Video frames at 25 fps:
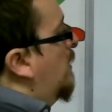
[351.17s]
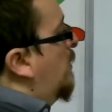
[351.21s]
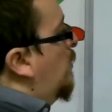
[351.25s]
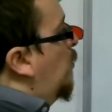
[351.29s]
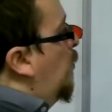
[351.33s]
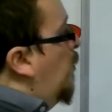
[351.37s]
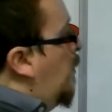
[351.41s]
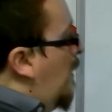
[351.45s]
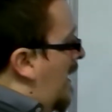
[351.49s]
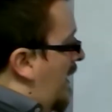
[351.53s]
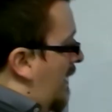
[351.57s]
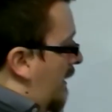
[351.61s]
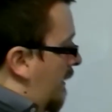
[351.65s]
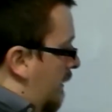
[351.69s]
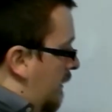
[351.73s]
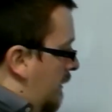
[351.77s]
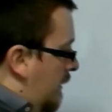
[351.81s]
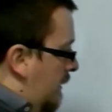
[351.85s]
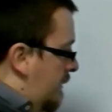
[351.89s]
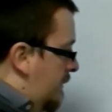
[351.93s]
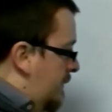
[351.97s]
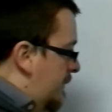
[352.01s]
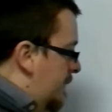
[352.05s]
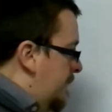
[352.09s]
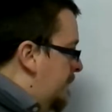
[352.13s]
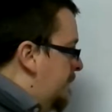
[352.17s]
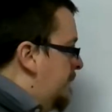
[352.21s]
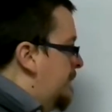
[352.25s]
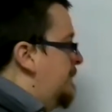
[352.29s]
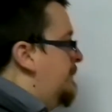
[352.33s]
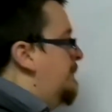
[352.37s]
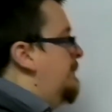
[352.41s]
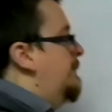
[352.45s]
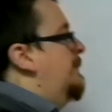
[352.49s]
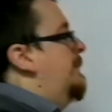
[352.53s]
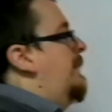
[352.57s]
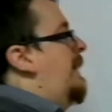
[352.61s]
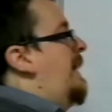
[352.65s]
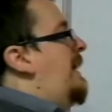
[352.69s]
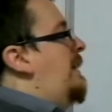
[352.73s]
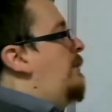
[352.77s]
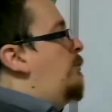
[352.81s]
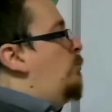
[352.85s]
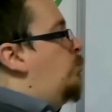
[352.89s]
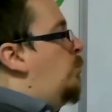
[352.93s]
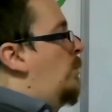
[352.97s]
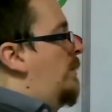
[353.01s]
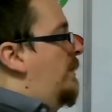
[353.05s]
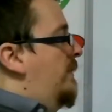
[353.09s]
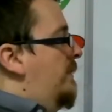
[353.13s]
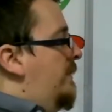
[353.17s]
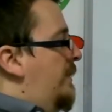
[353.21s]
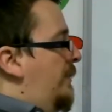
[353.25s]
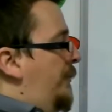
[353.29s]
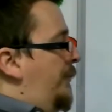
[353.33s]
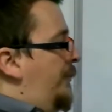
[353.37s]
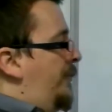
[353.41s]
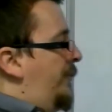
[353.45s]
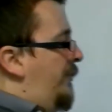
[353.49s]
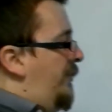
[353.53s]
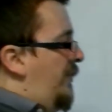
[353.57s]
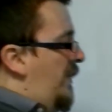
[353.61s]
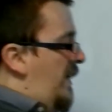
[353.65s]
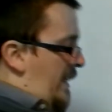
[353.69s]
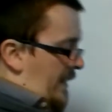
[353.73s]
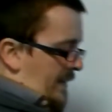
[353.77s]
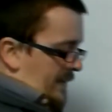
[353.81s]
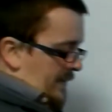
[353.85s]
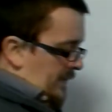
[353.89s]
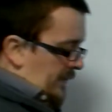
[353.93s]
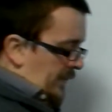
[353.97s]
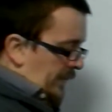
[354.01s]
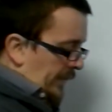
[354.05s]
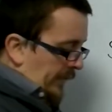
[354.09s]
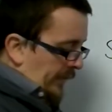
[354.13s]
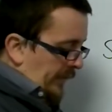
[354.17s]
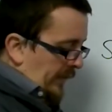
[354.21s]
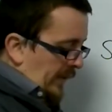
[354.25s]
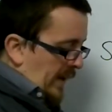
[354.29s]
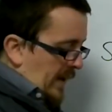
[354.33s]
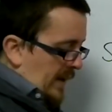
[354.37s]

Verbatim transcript: Well, it's one of those things